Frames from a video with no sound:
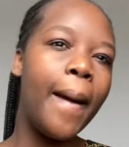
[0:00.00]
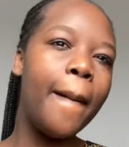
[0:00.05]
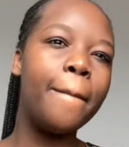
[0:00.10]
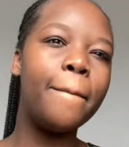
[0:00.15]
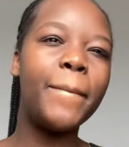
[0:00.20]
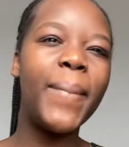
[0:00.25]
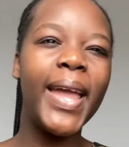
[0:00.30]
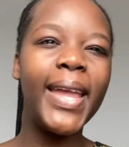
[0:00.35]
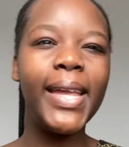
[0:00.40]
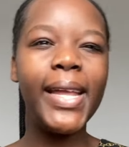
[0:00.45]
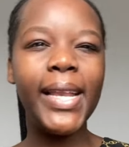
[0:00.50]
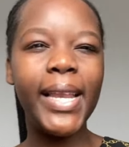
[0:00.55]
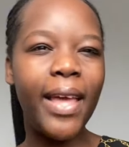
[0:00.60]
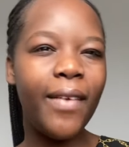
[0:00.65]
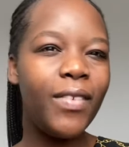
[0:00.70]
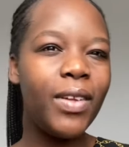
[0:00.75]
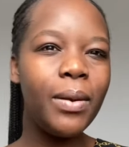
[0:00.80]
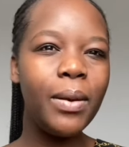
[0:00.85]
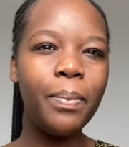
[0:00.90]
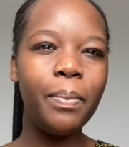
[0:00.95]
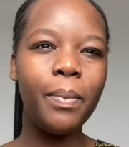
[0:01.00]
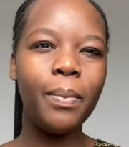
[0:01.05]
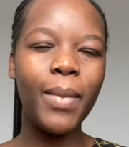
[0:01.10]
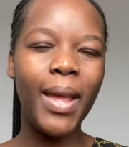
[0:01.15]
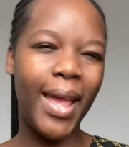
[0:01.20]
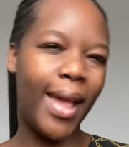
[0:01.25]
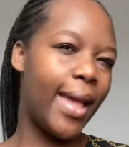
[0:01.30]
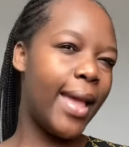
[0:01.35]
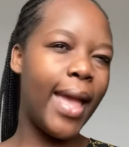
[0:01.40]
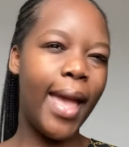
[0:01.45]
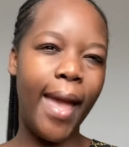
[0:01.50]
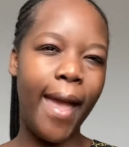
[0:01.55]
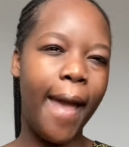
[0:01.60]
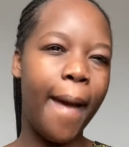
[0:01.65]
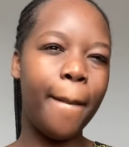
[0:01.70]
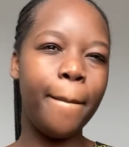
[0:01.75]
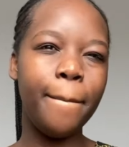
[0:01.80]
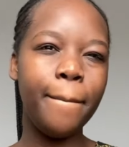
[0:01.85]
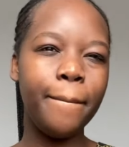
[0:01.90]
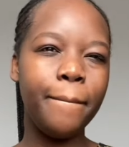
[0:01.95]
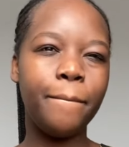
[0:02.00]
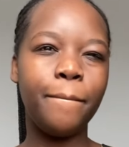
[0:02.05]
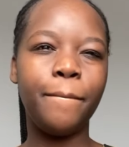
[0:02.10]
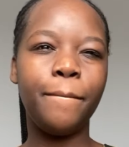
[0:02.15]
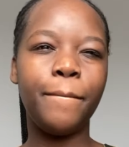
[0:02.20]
By 11 a.m.